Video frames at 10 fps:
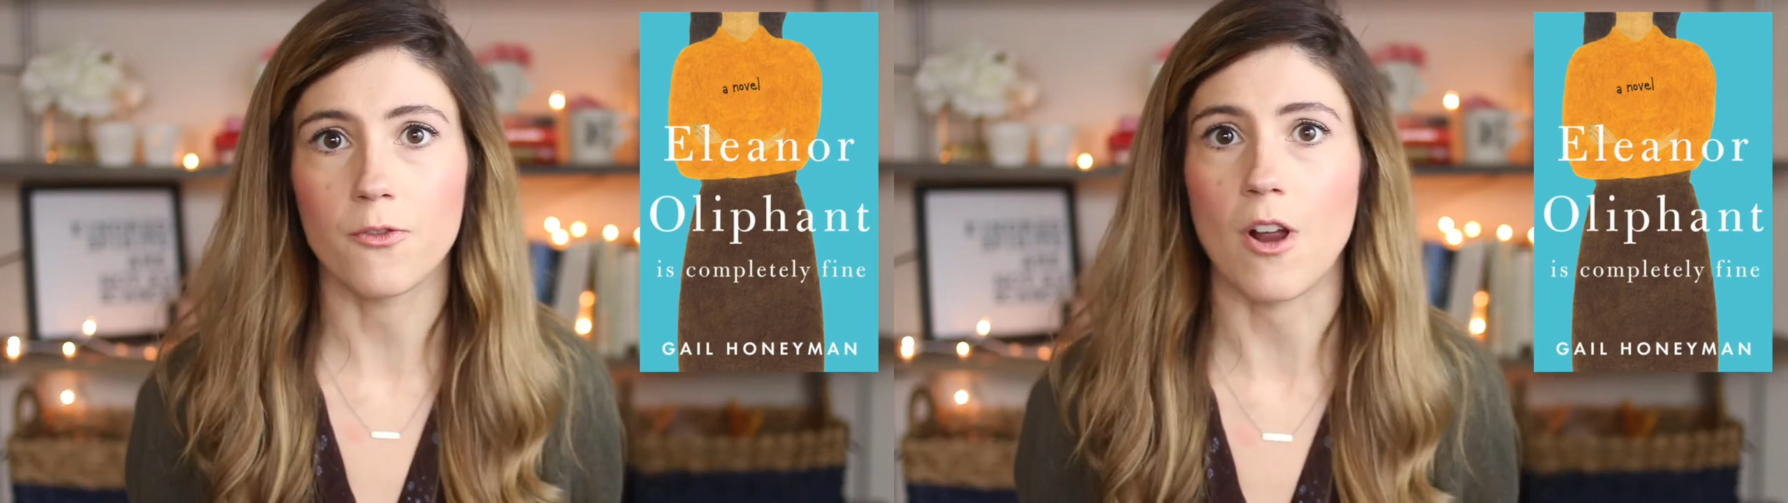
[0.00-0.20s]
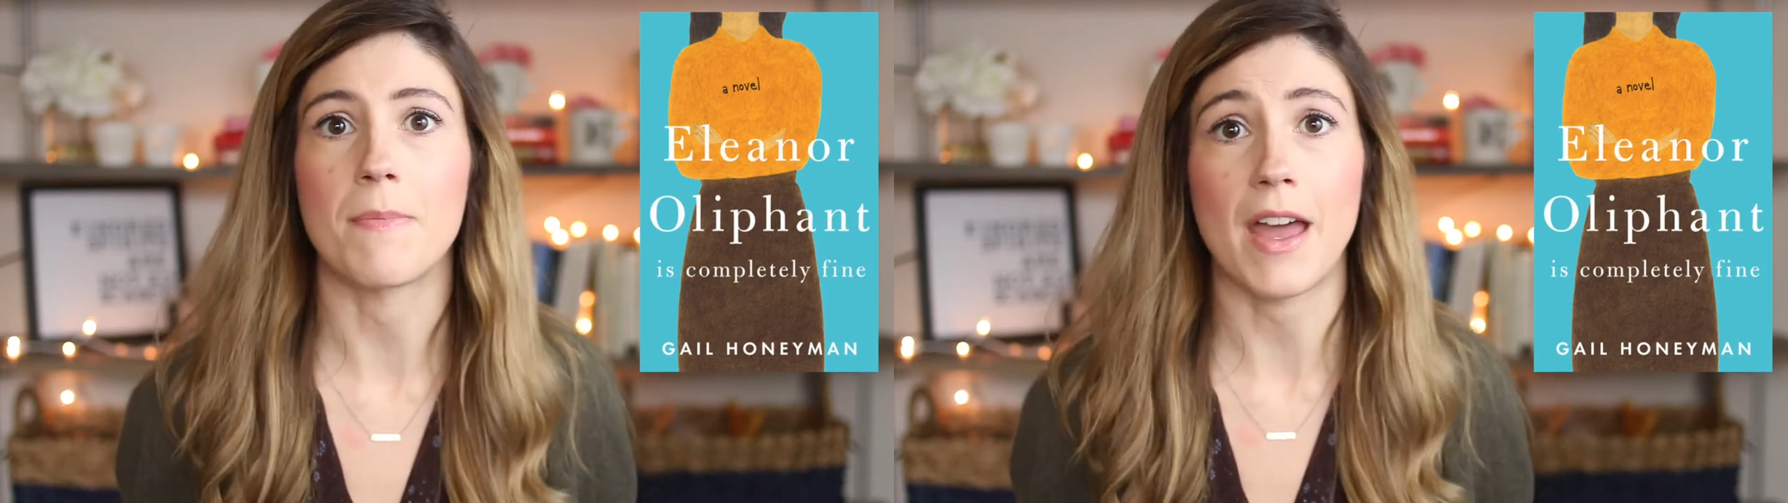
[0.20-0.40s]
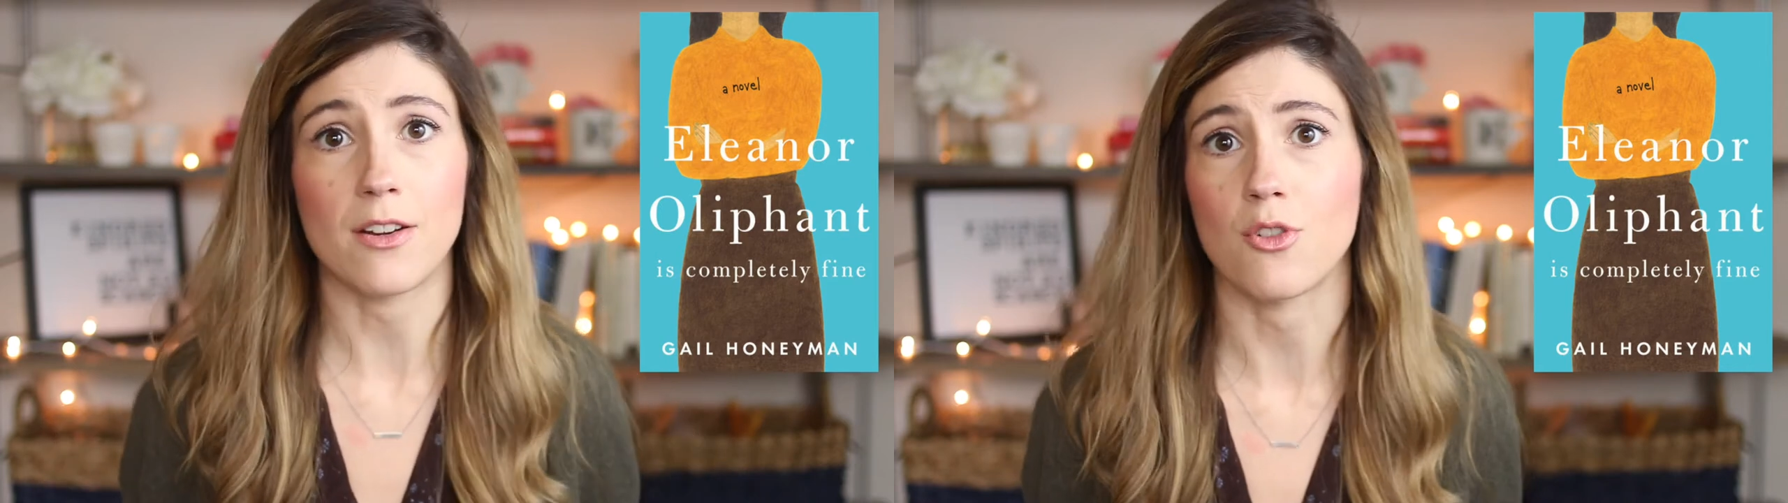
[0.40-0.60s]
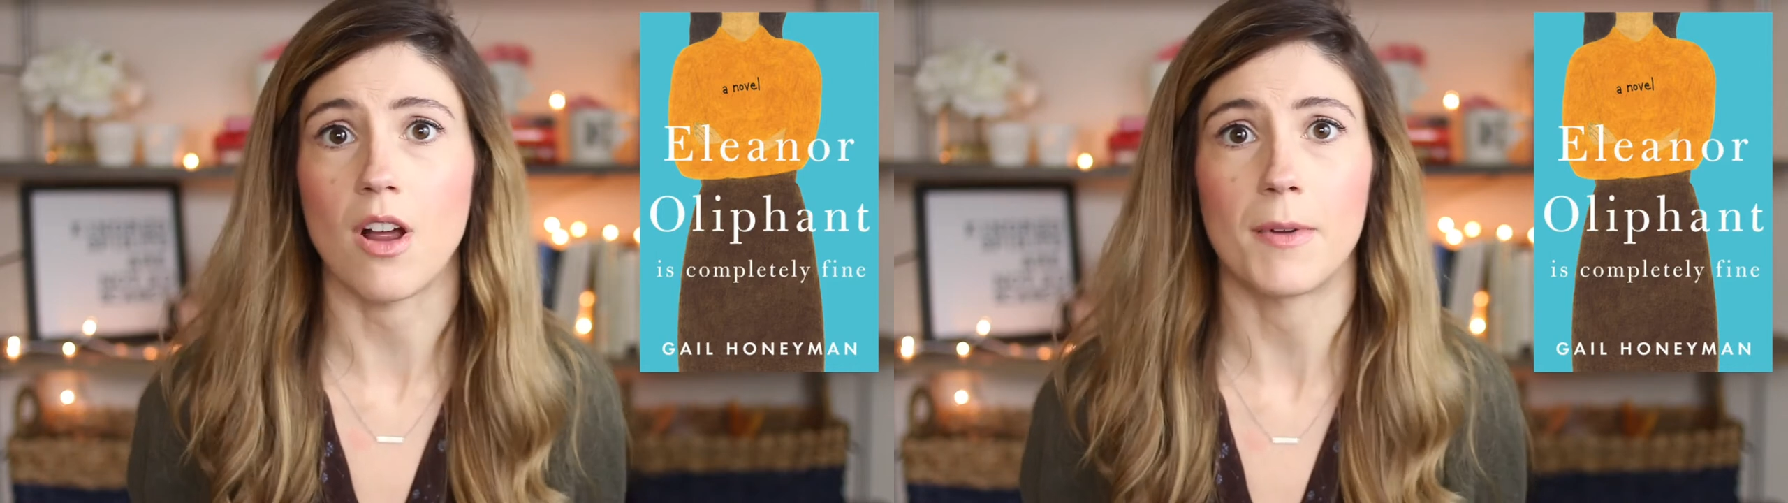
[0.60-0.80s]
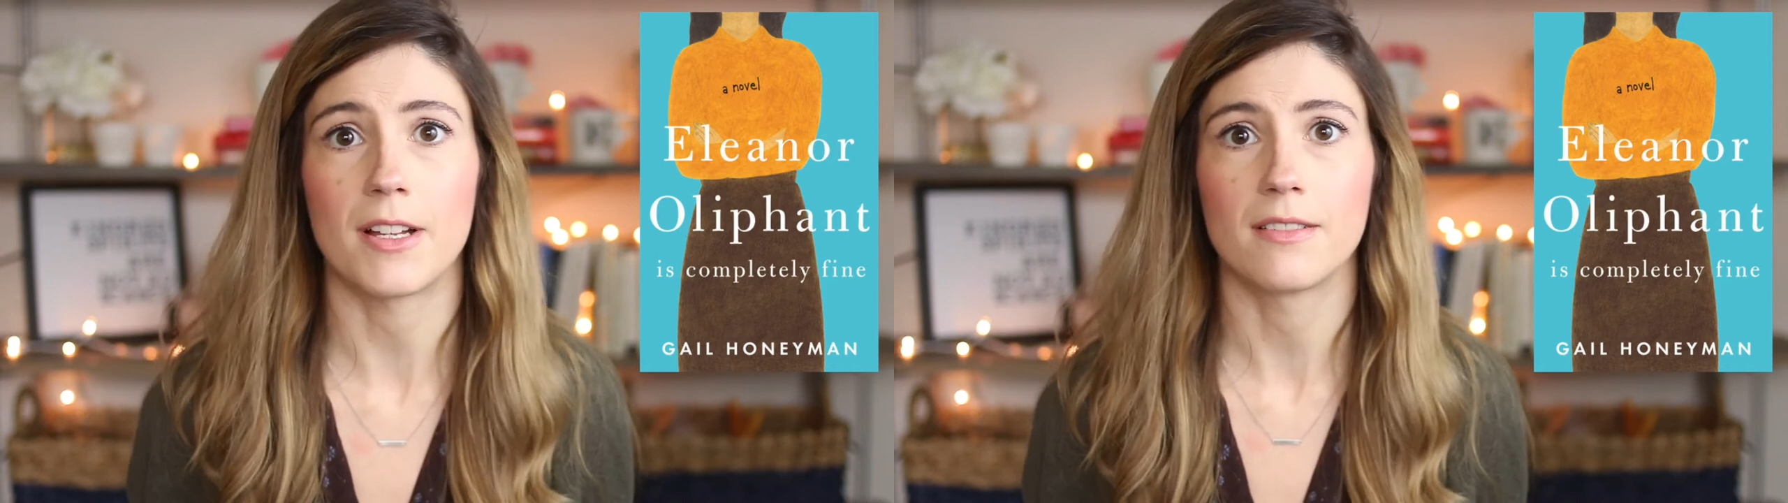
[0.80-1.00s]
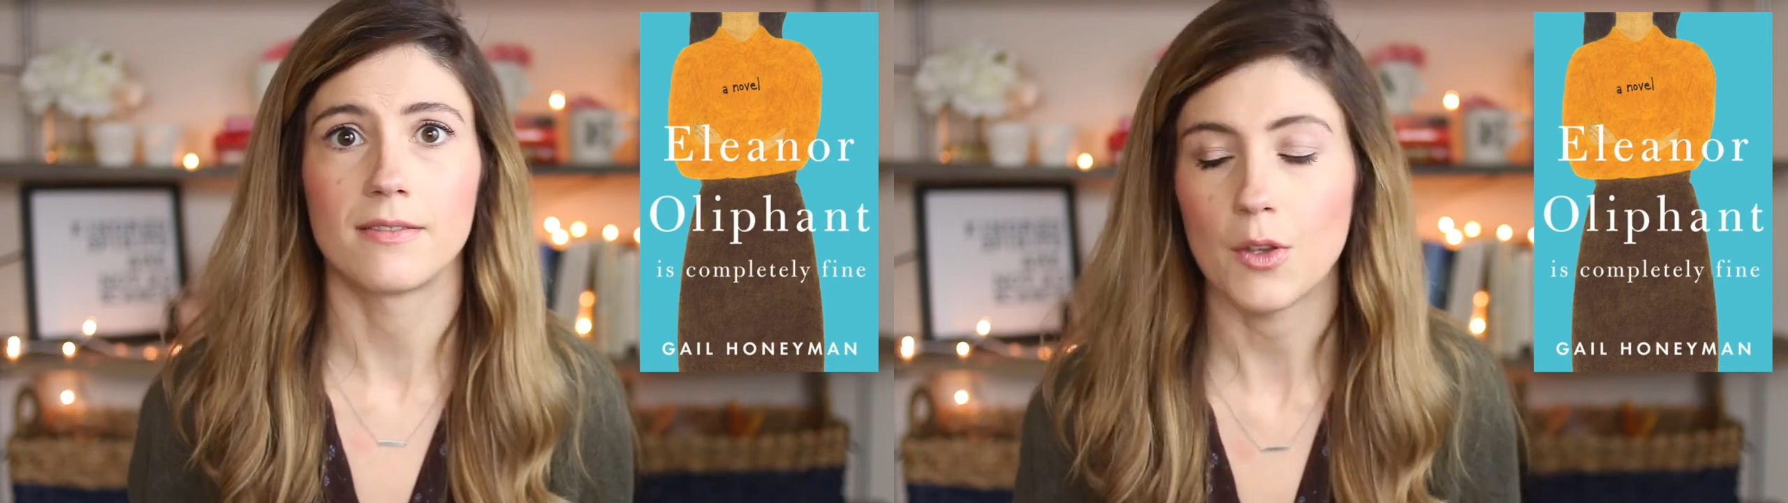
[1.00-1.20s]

from that trauma.